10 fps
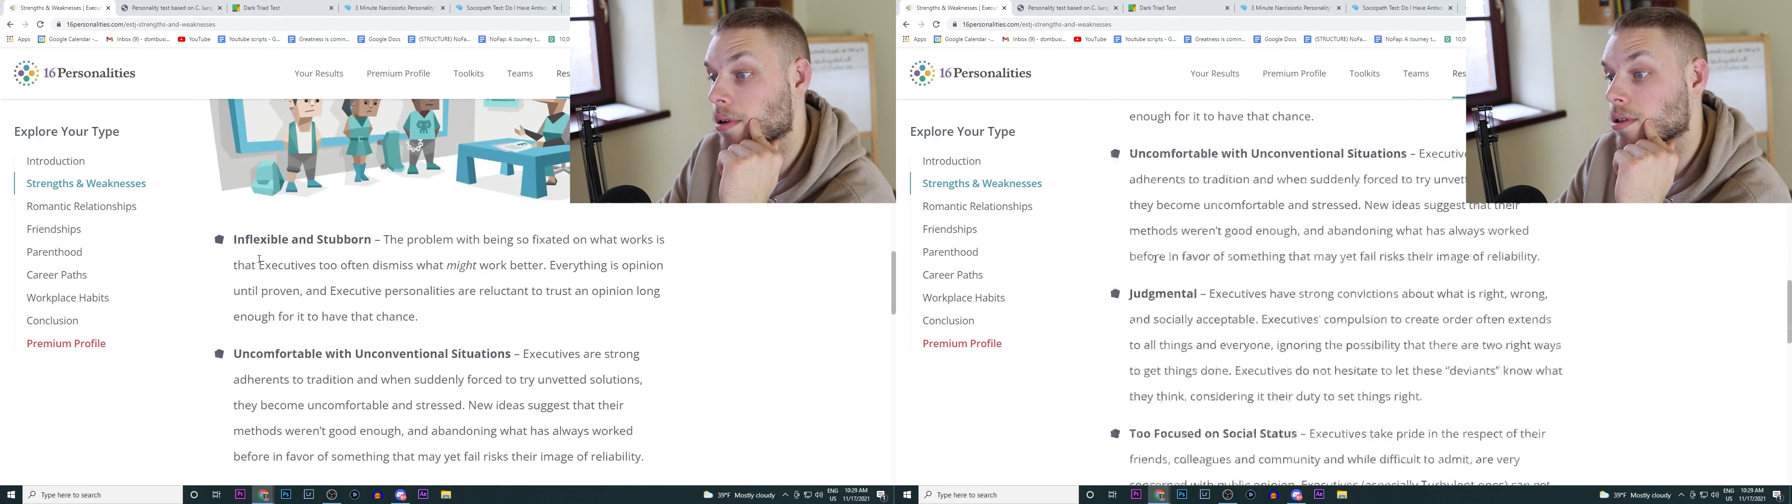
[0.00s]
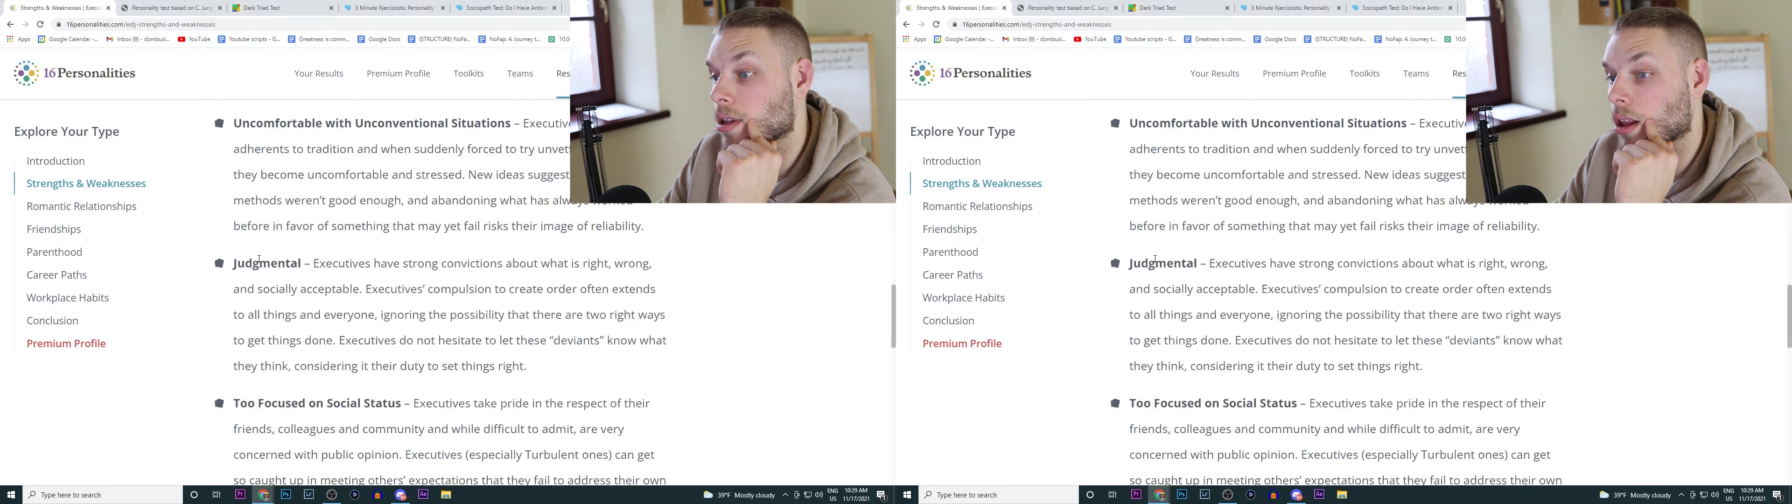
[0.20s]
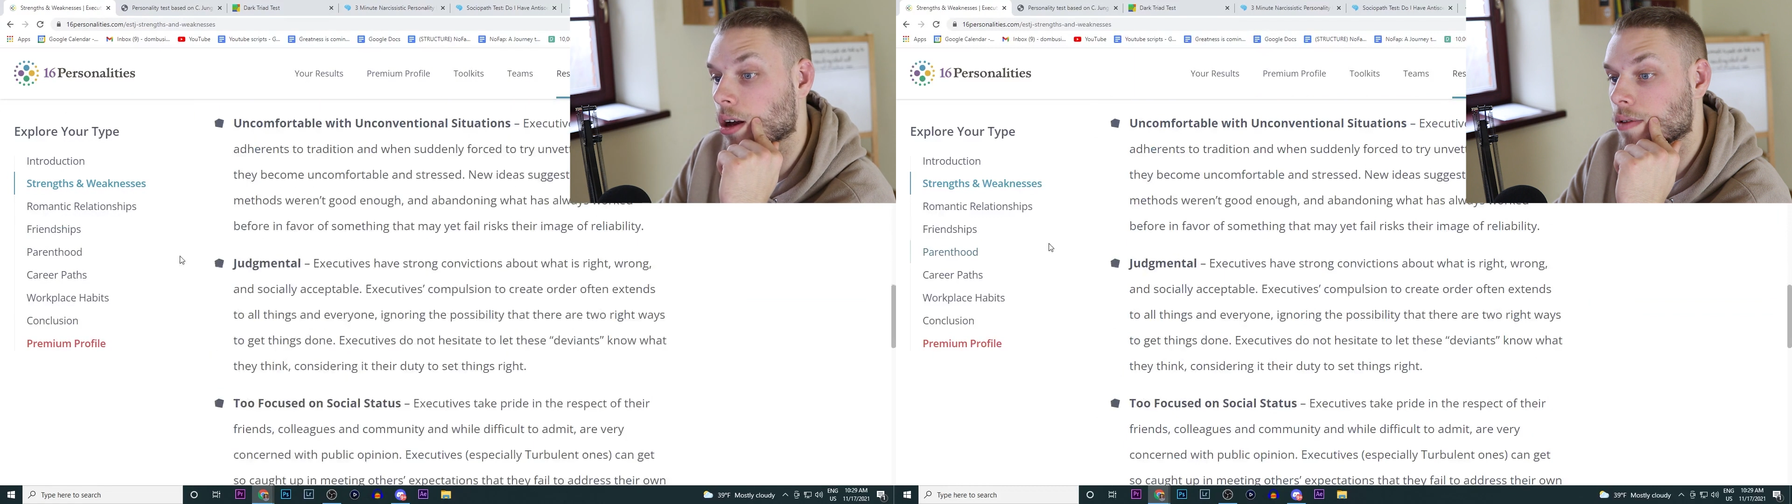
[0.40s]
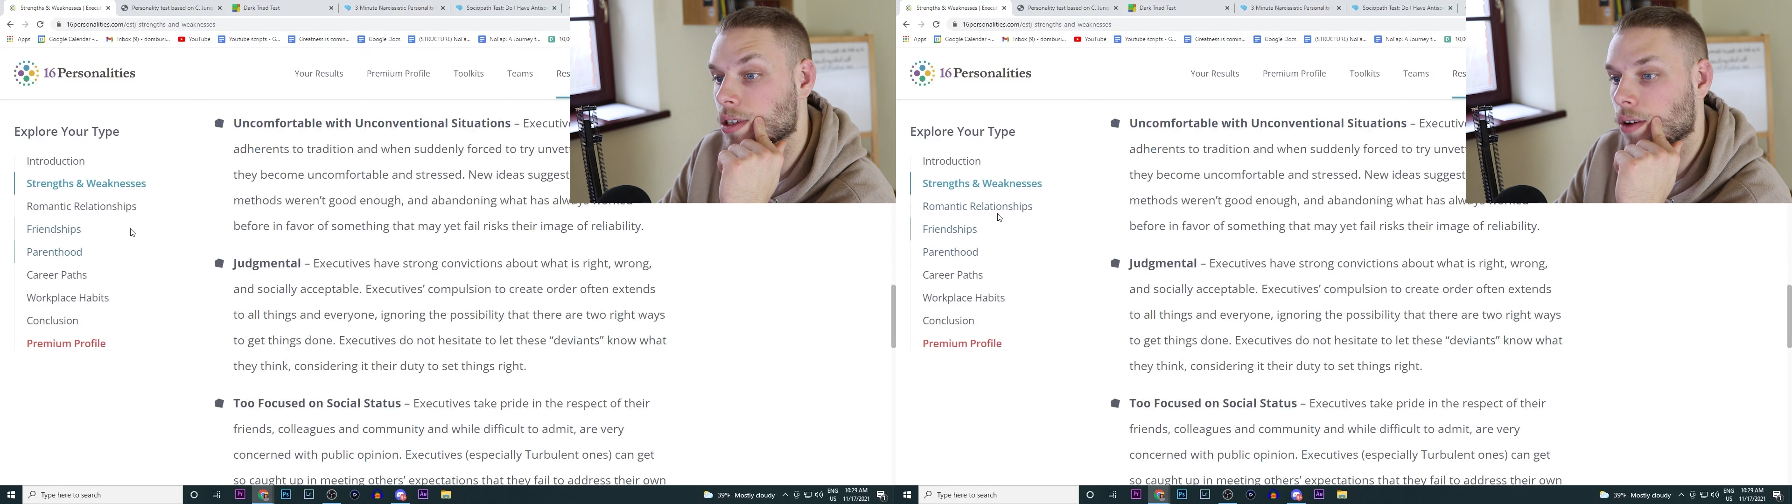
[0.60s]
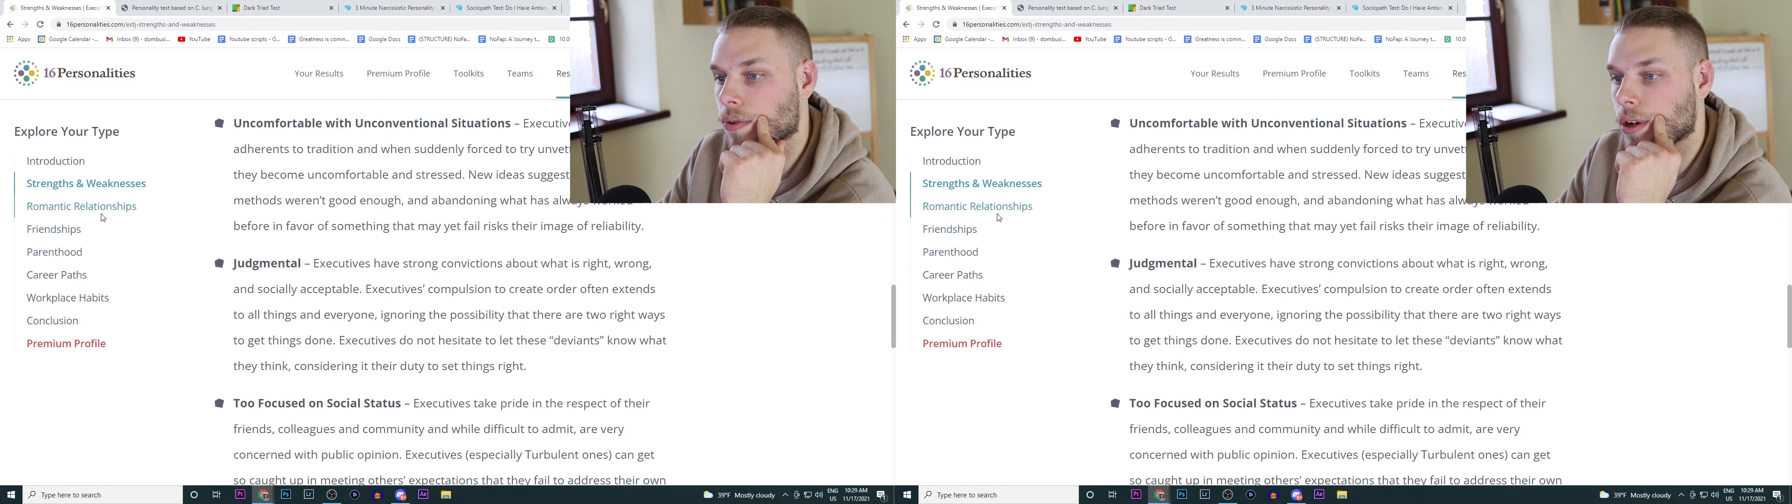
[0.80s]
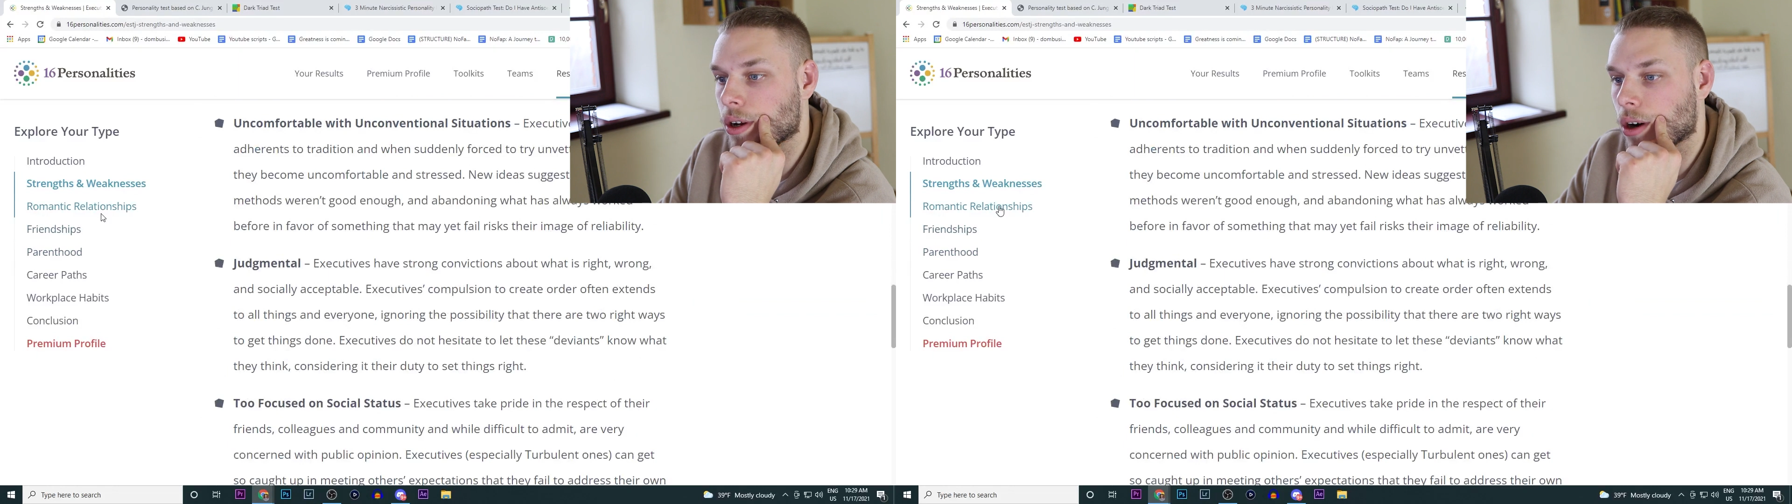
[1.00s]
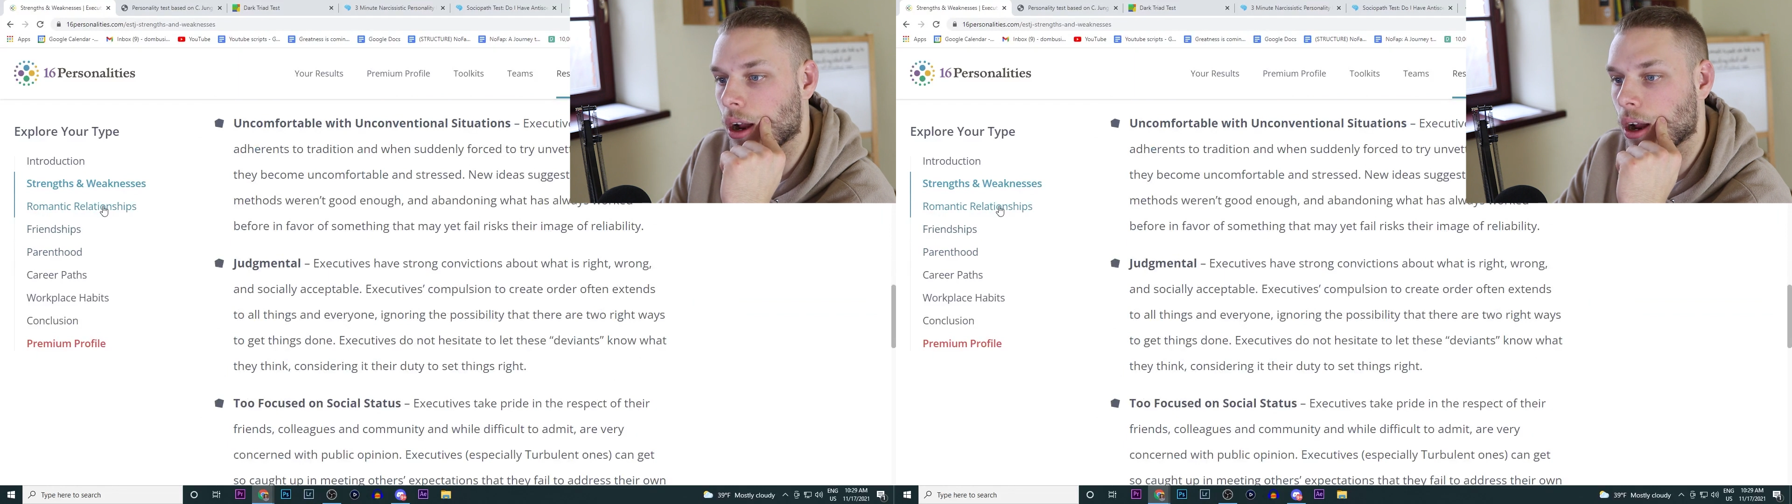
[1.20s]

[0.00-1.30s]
there's a lot of stuff in here.